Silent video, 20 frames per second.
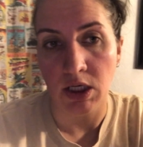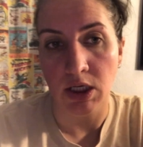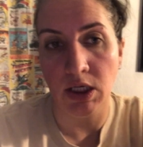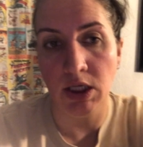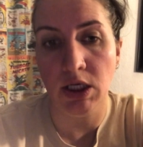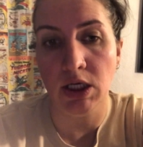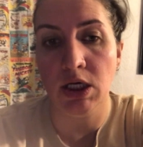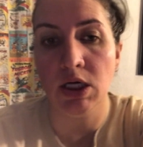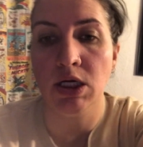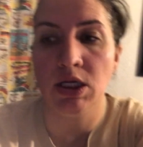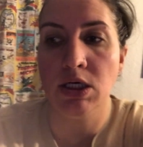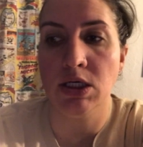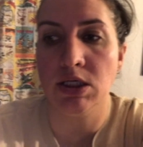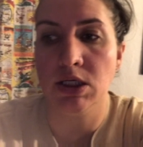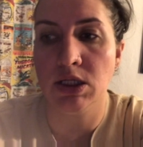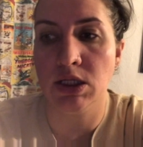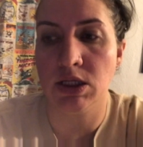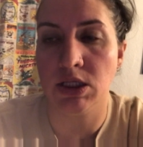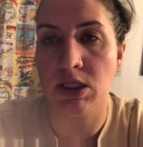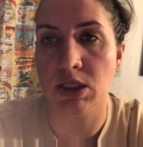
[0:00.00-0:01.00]
and
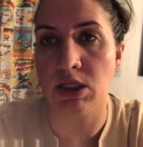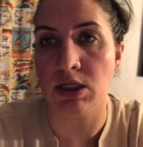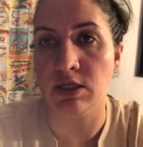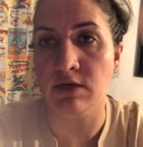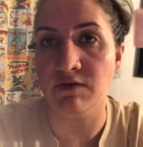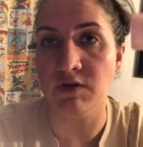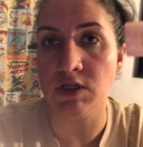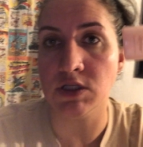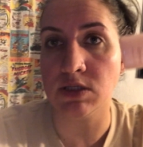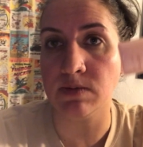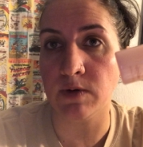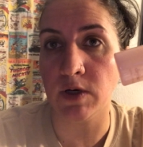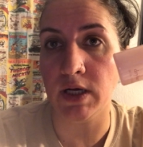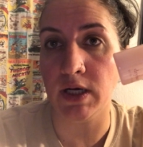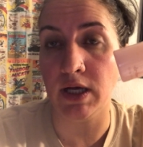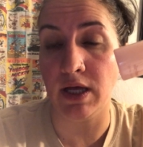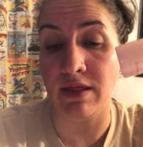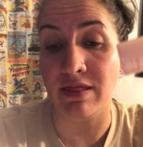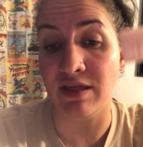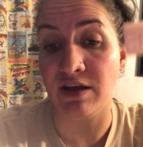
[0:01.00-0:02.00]
the leave-in spray
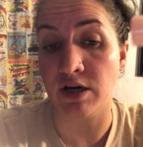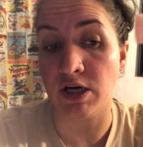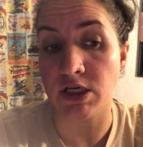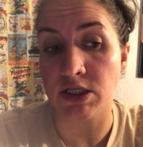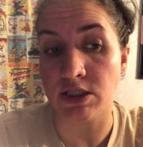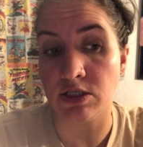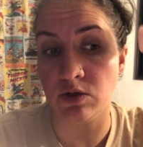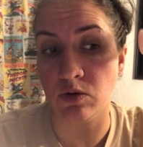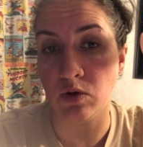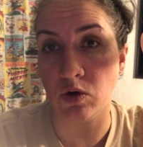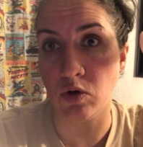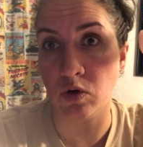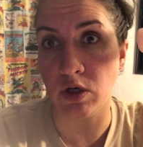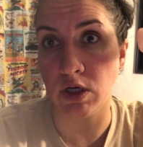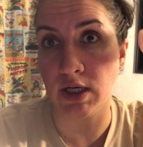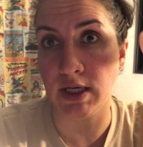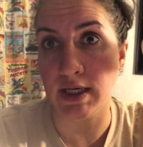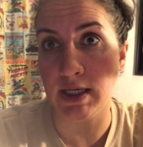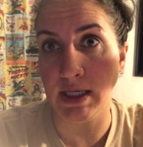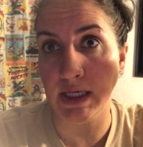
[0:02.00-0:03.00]
and there is no
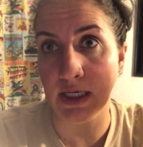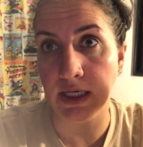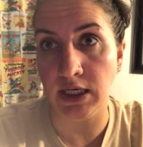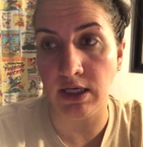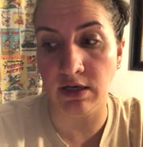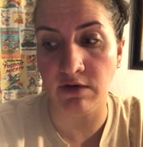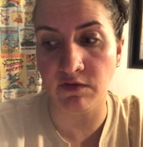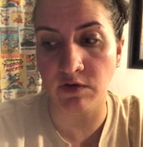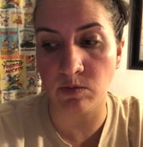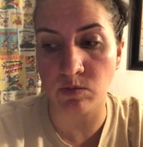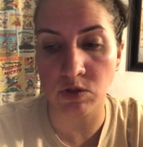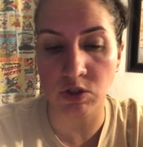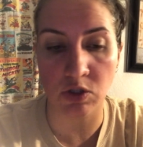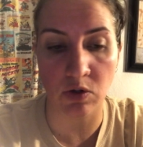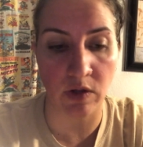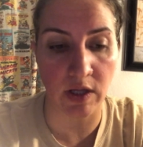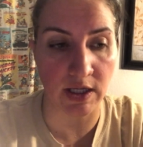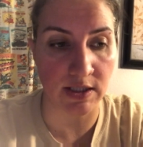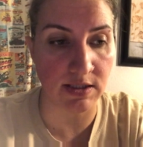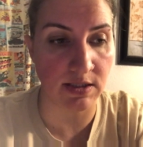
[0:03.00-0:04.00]
coconut in any of them. So
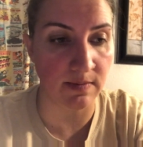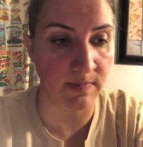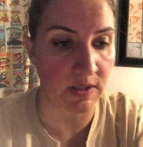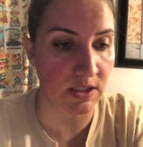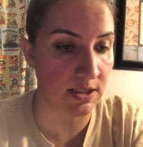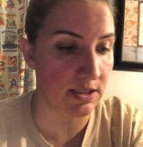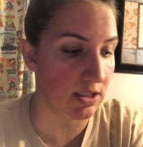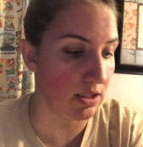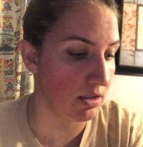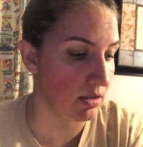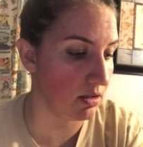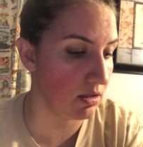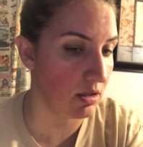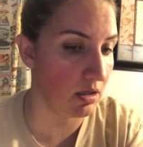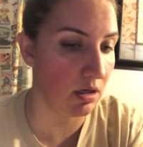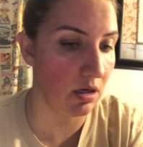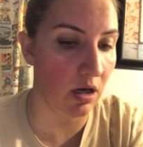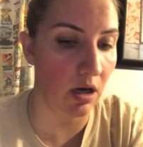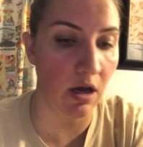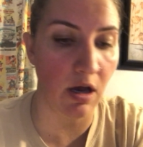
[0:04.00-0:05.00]
that's amazing.
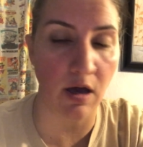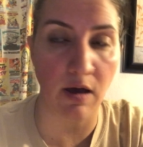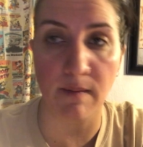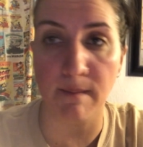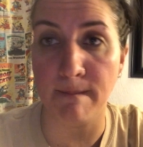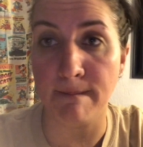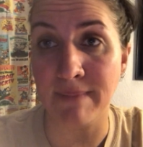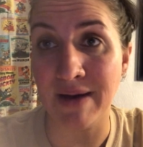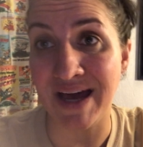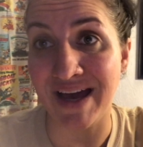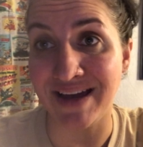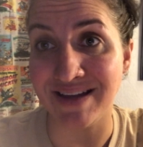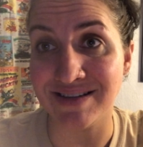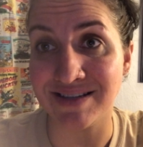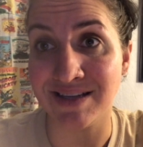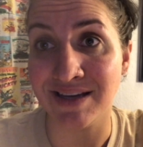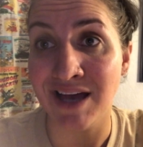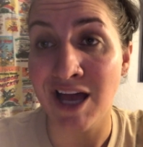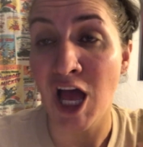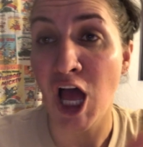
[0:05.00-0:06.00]
Um, but
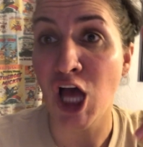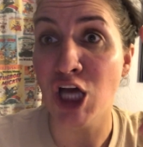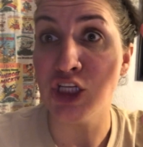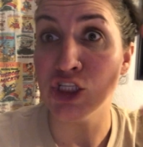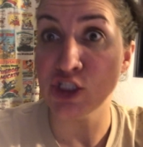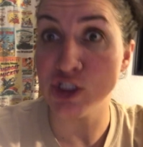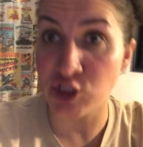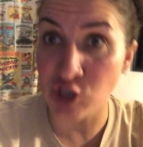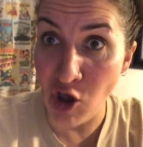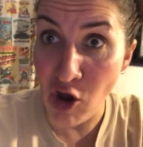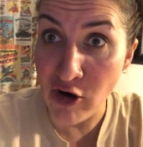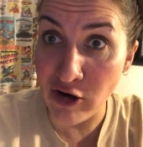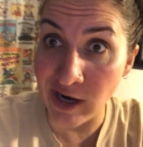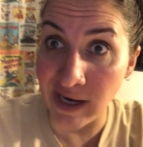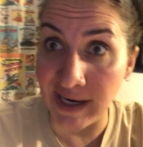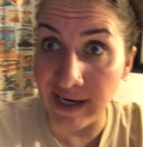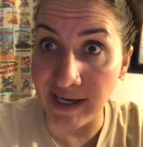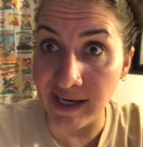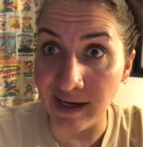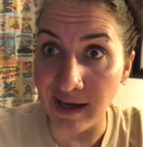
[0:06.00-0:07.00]

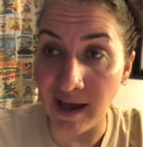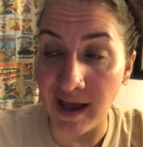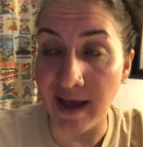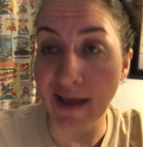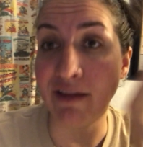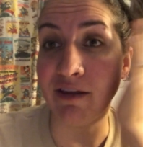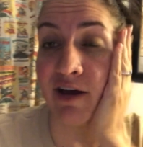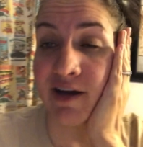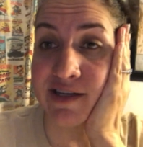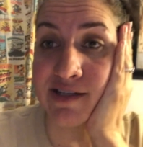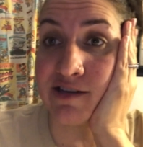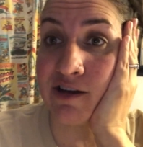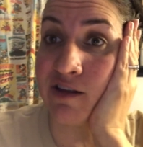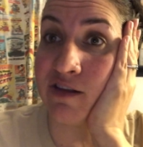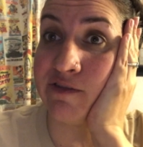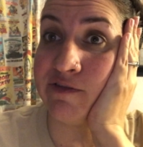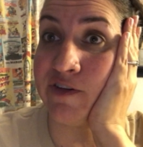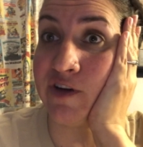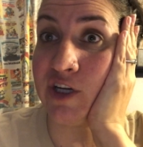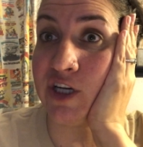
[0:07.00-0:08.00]
sorry, I lost all the
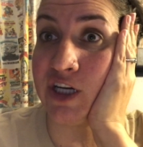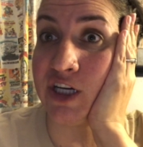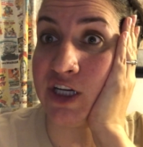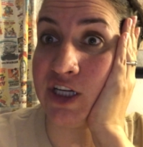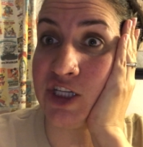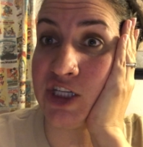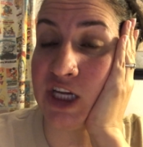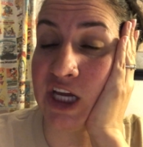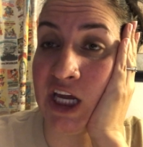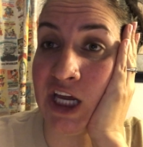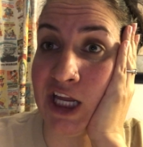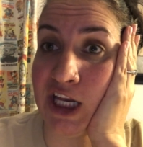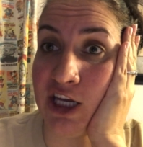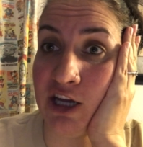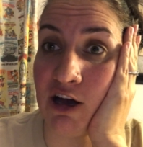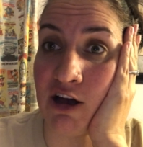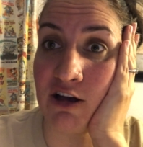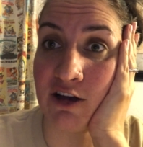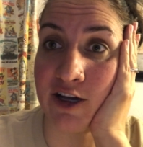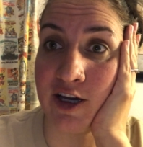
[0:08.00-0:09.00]
footage and
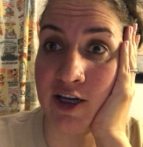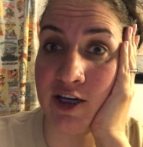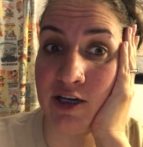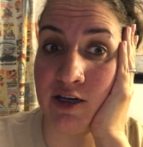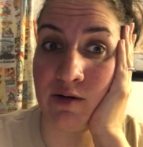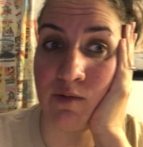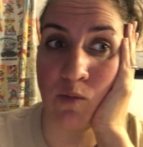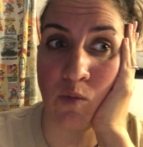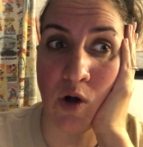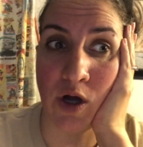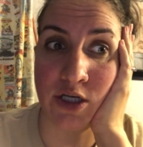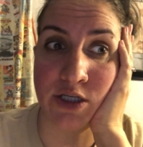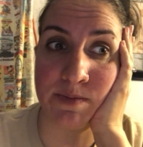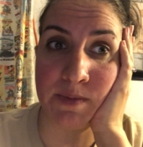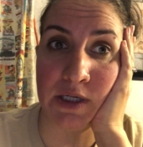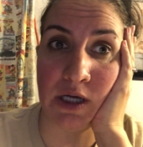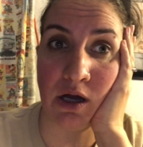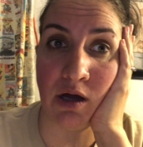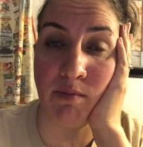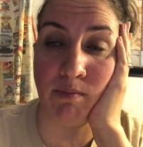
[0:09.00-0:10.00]
y'all couldn't watch
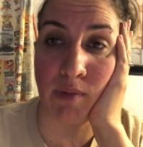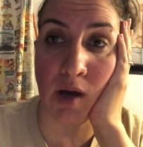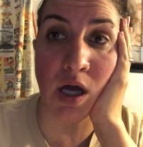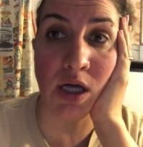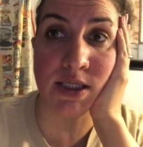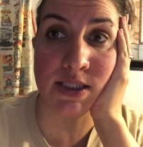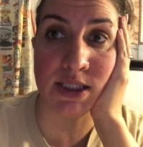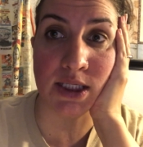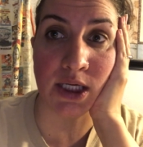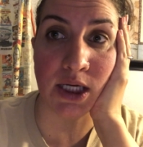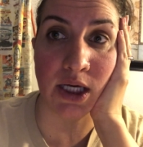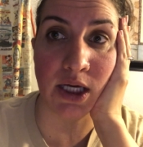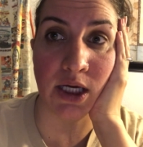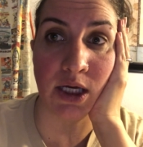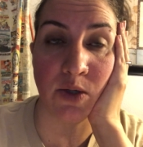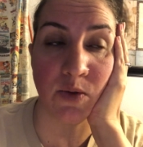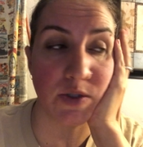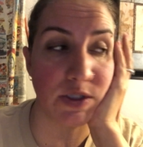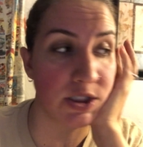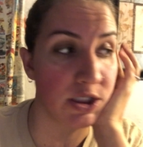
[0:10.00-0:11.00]
me unboxing it.
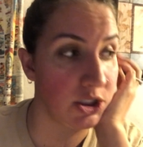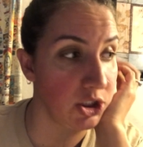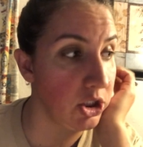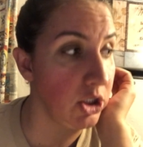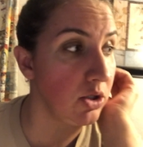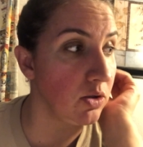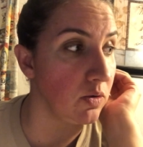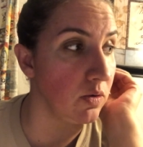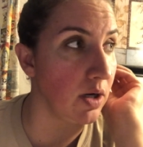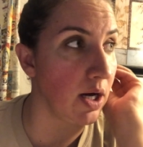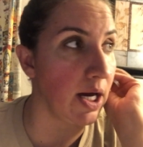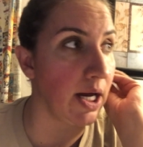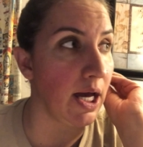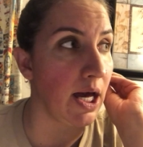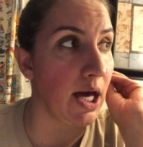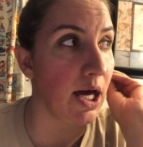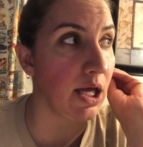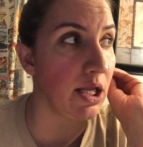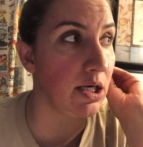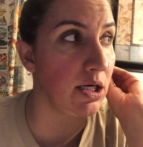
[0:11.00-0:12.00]
It was cute. I
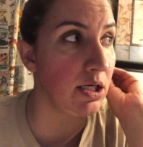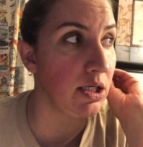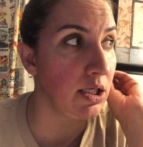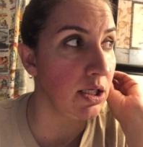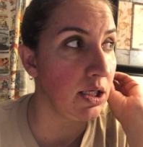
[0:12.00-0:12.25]
had